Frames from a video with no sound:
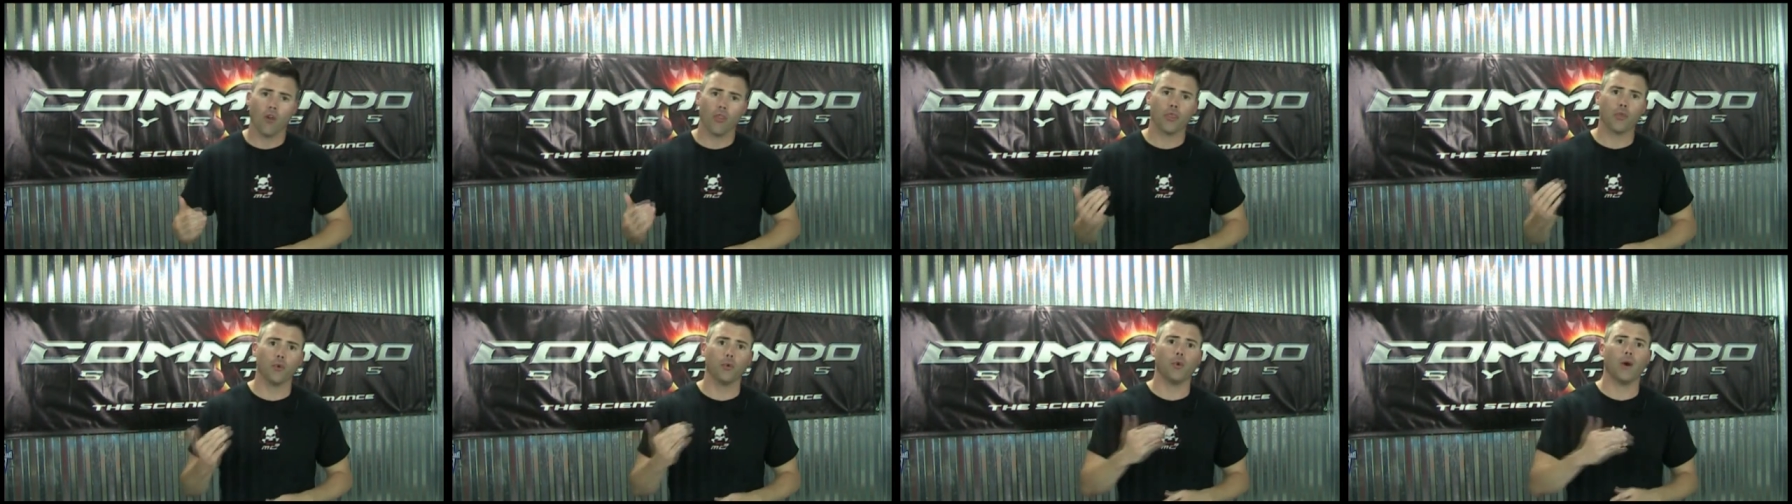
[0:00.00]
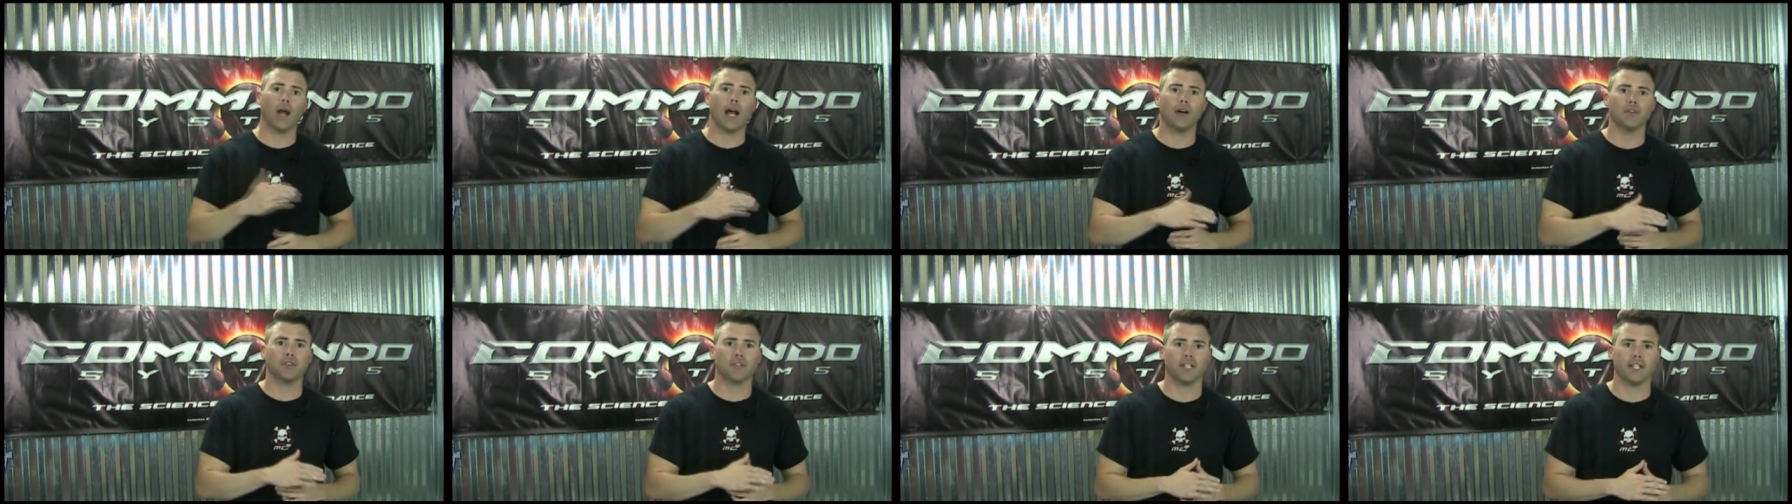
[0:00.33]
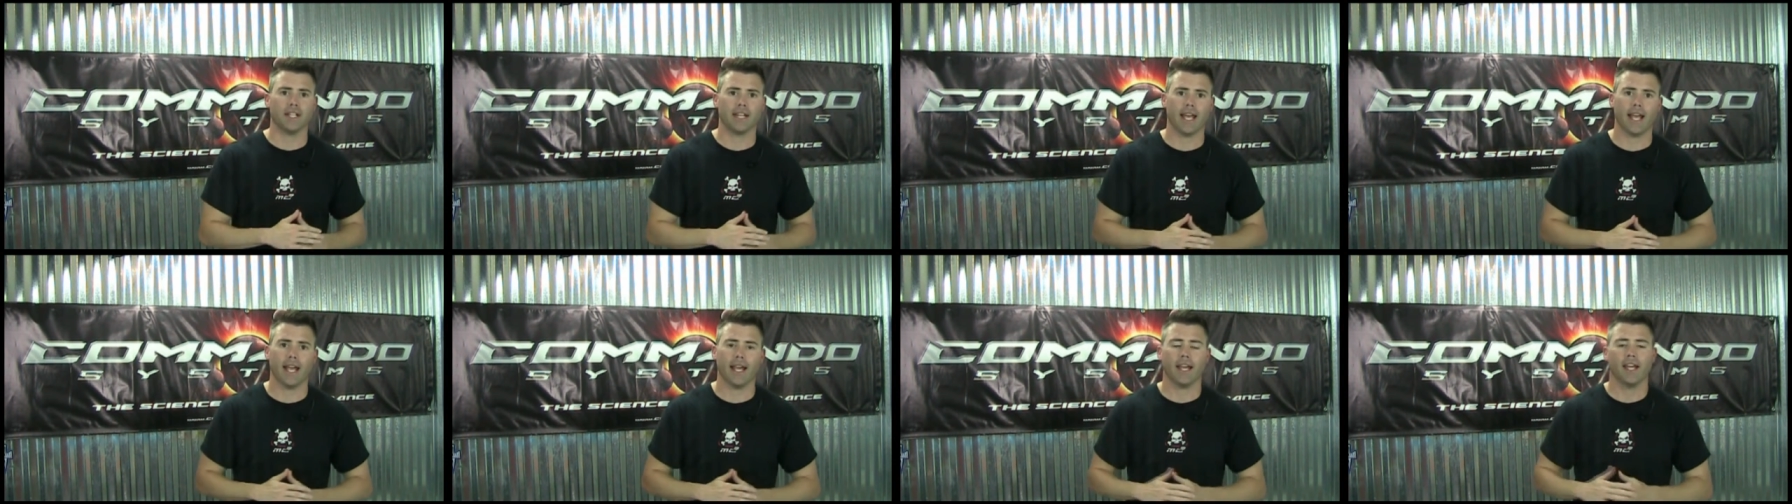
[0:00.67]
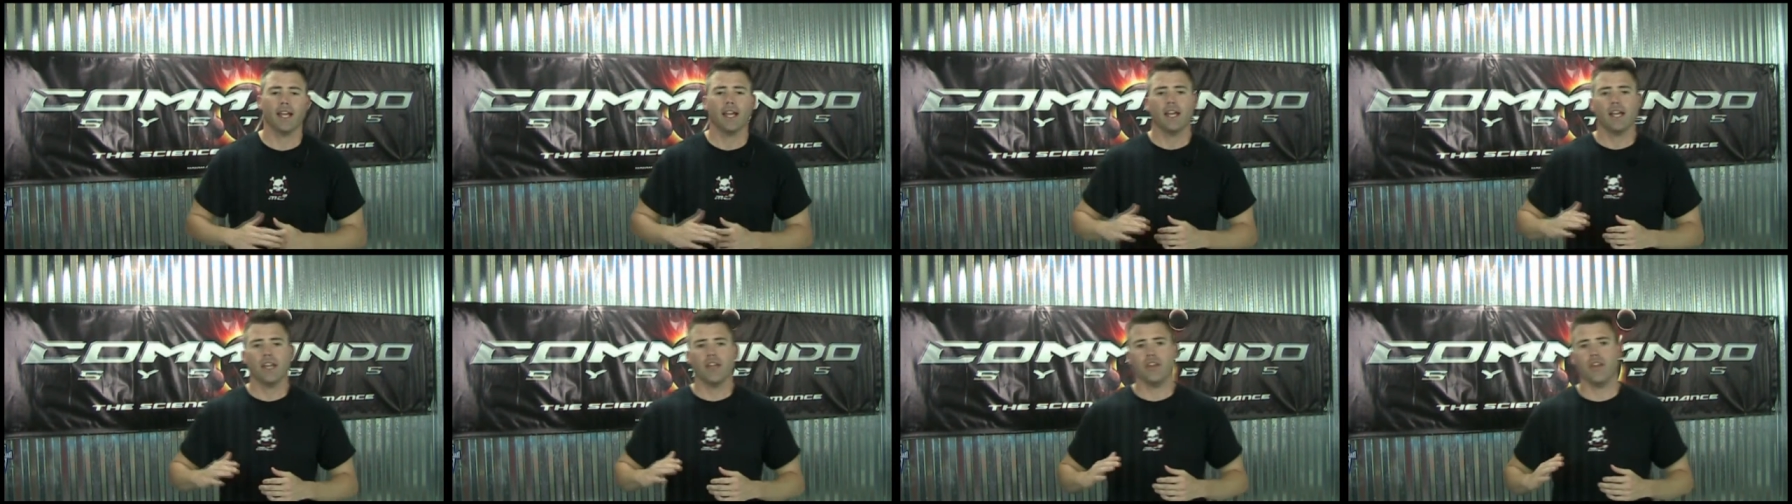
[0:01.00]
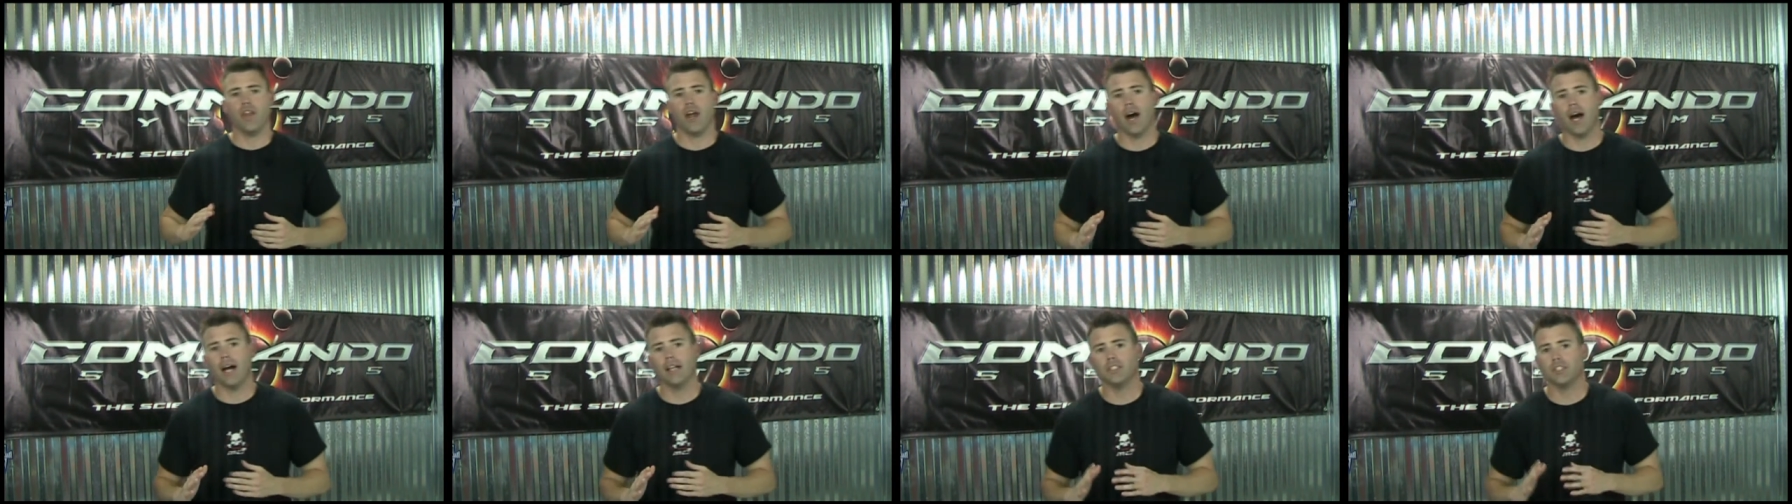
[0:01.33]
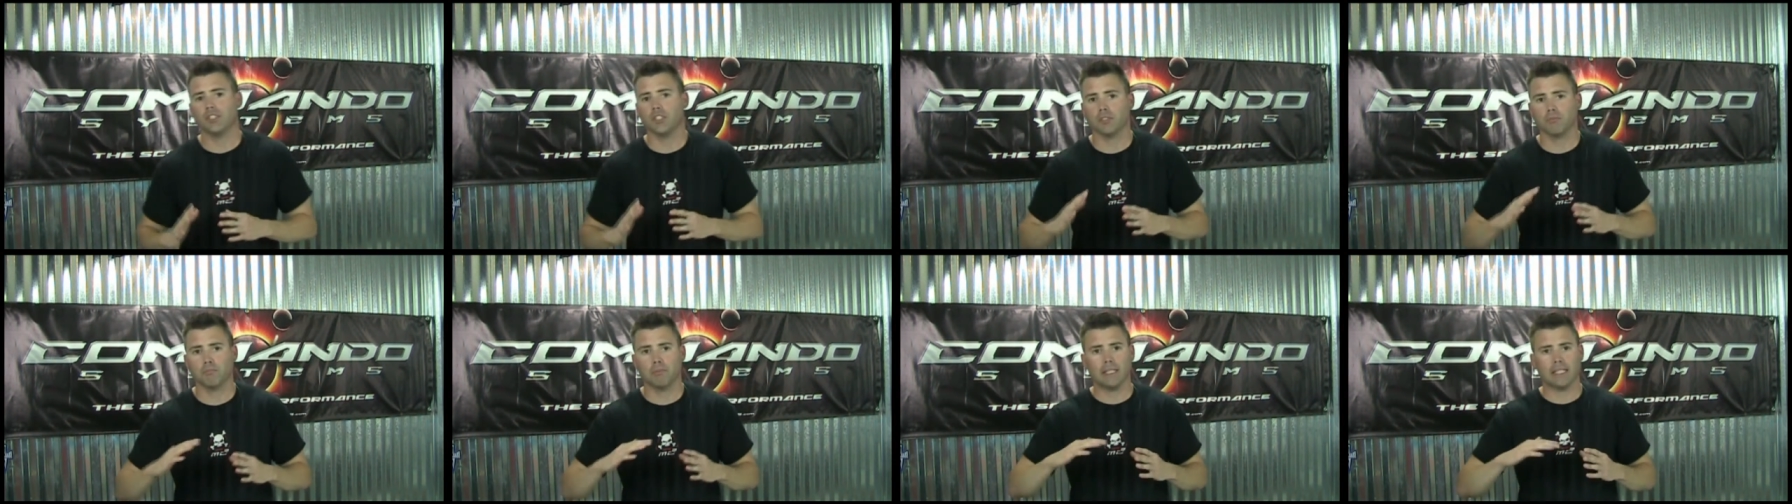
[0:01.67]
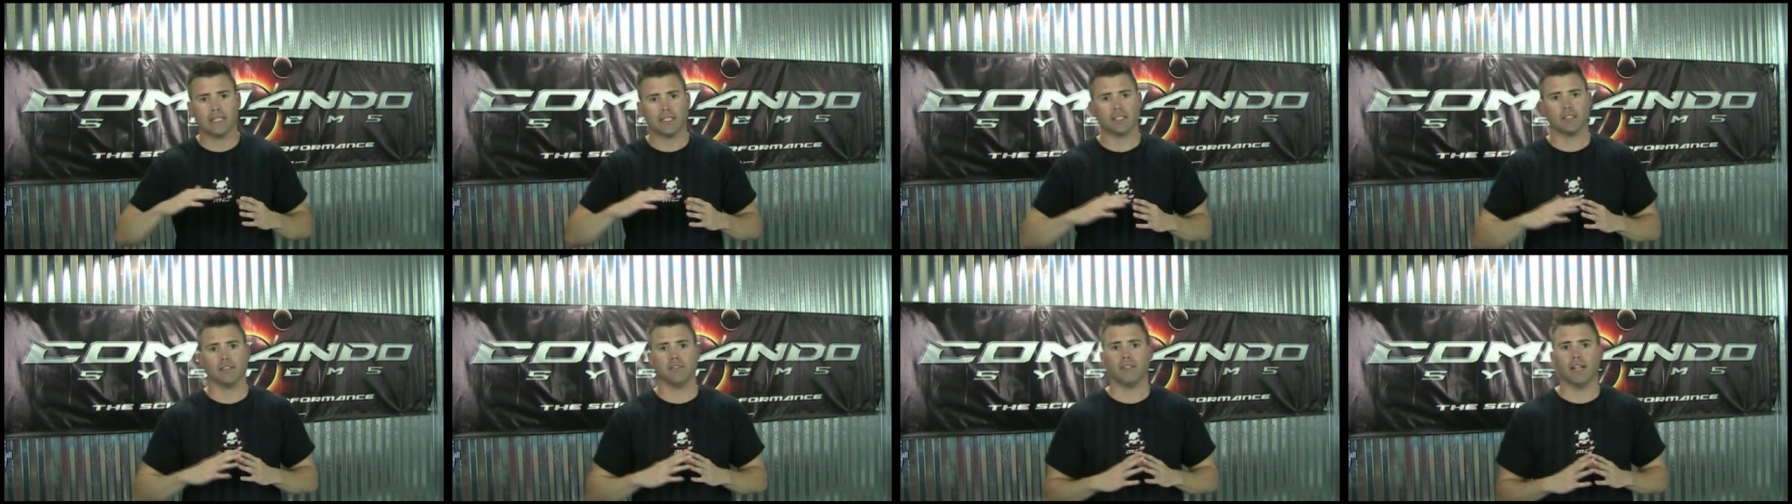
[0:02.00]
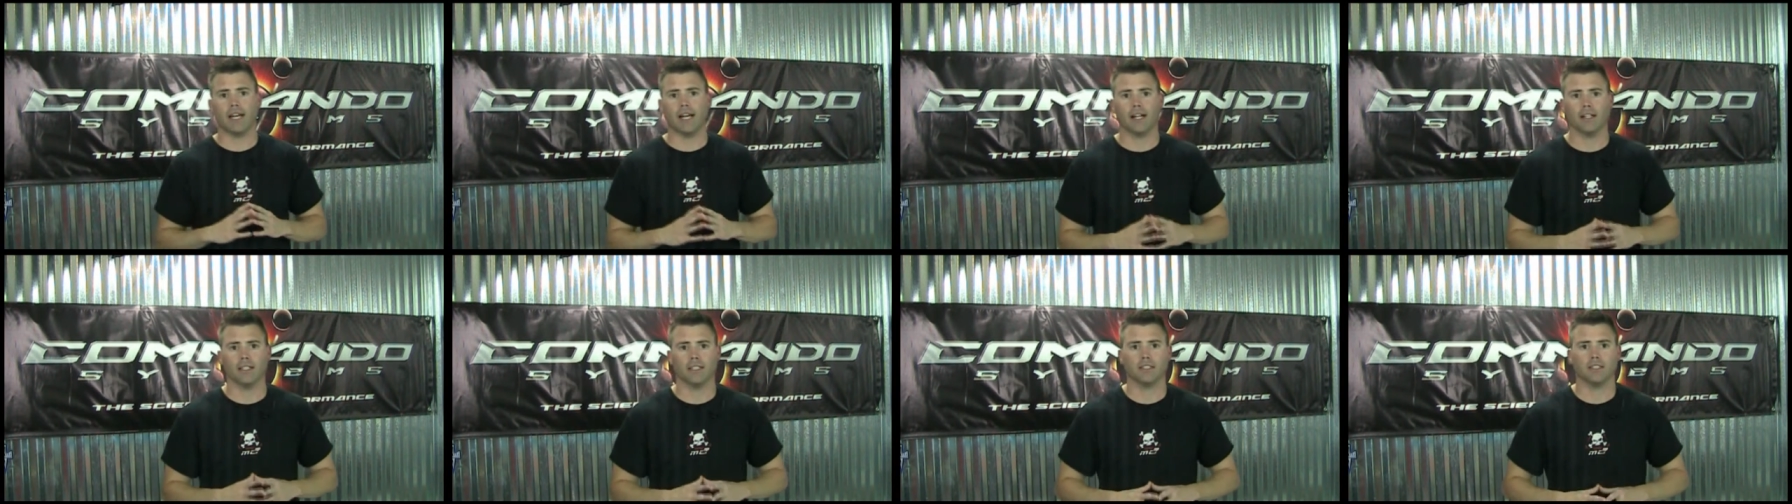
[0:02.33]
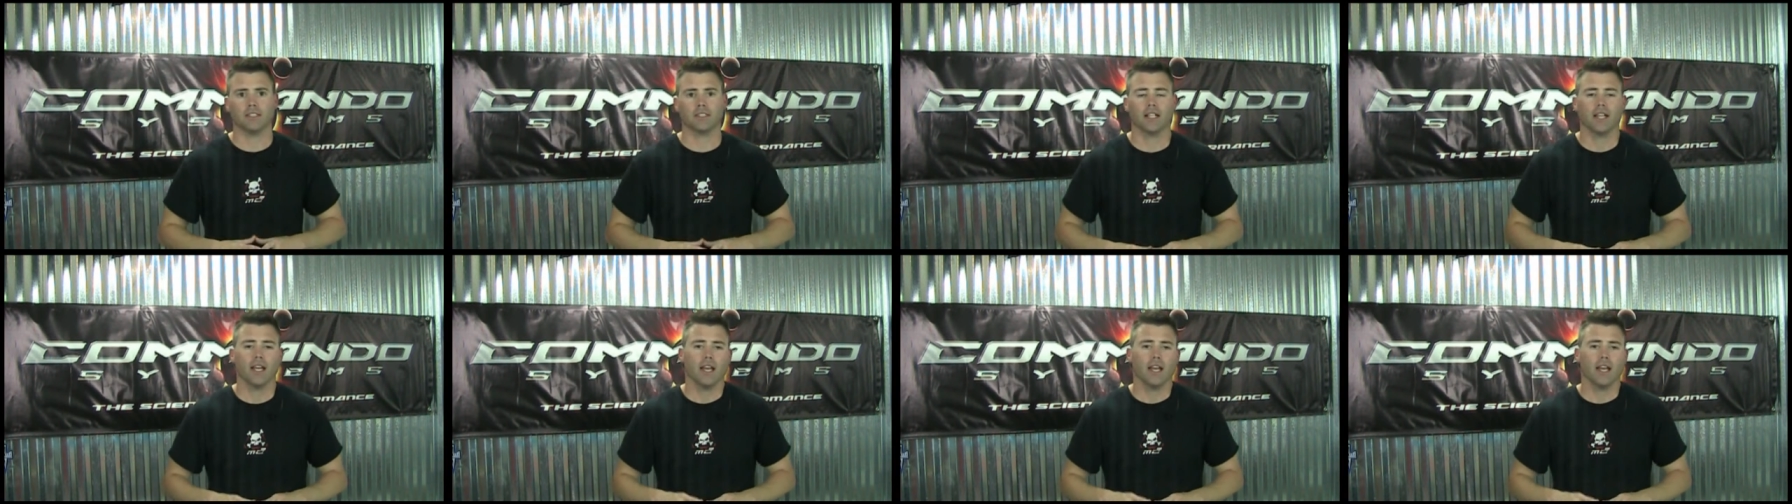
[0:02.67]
throughout the day, not just peaks and valleys.